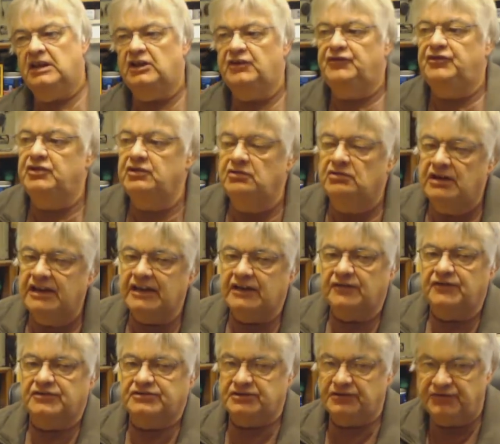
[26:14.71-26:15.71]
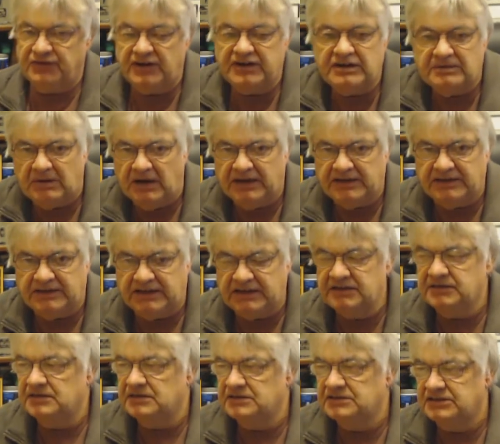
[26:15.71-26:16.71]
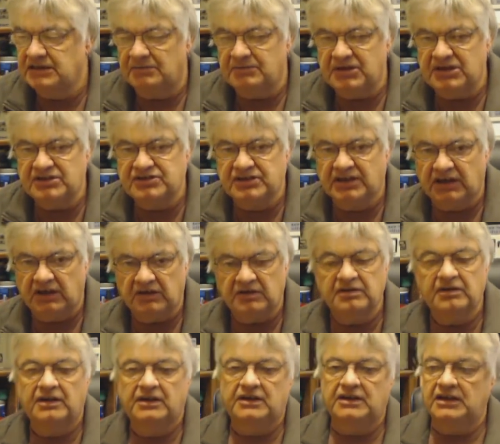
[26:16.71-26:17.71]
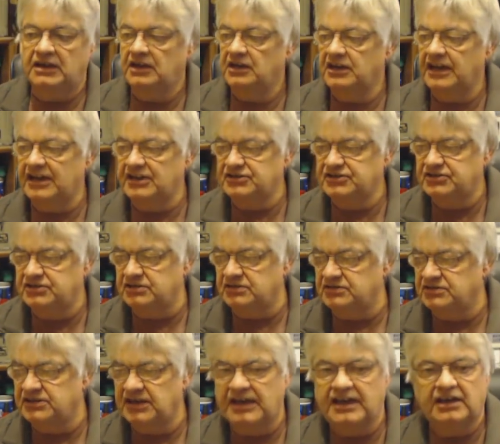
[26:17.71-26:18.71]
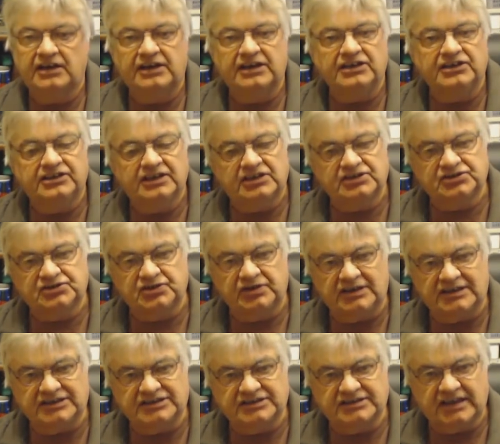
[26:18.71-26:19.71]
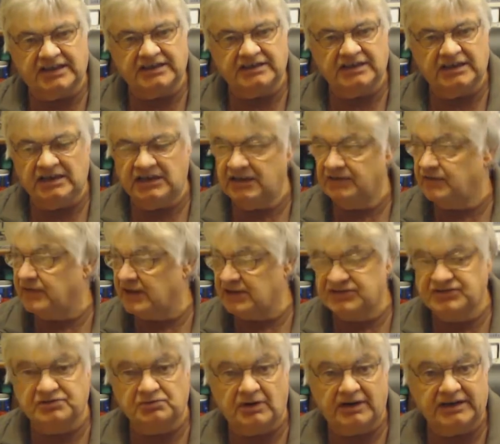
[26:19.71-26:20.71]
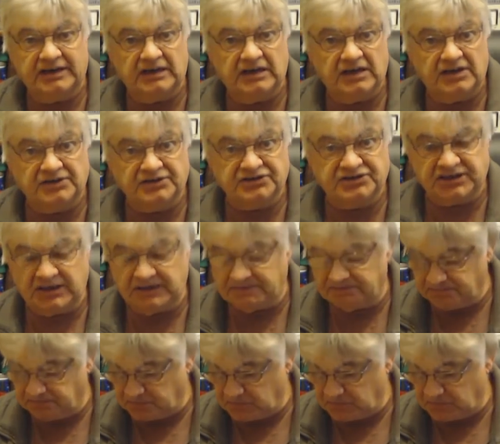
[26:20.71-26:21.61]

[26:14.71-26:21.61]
If you live, as a friend of mine did some years ago, next to, say, an industrial estate, he lived next to one in Lancing,